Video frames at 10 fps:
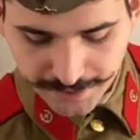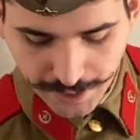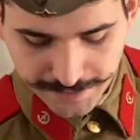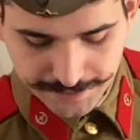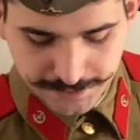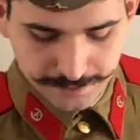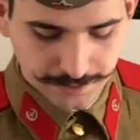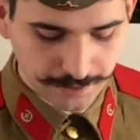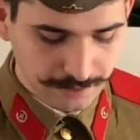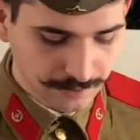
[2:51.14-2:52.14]
nice
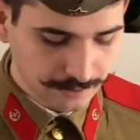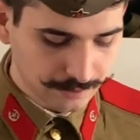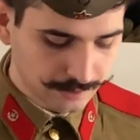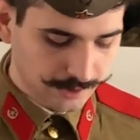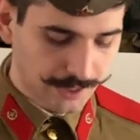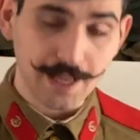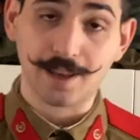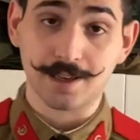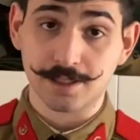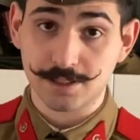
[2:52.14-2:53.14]
and
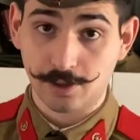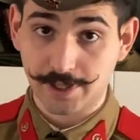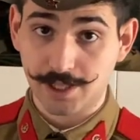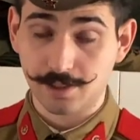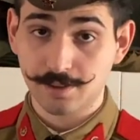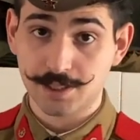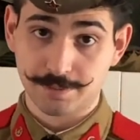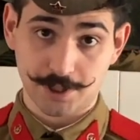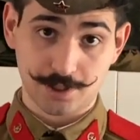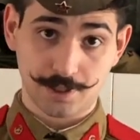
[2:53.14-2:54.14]
elegant looking,
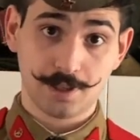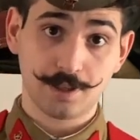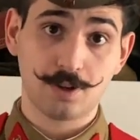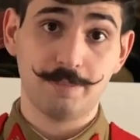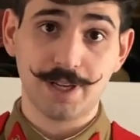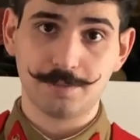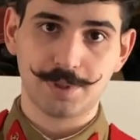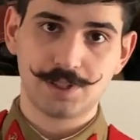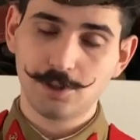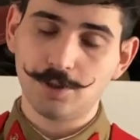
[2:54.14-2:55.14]
especially compared
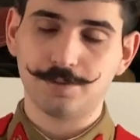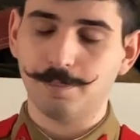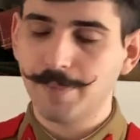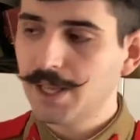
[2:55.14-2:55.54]
with the uniform.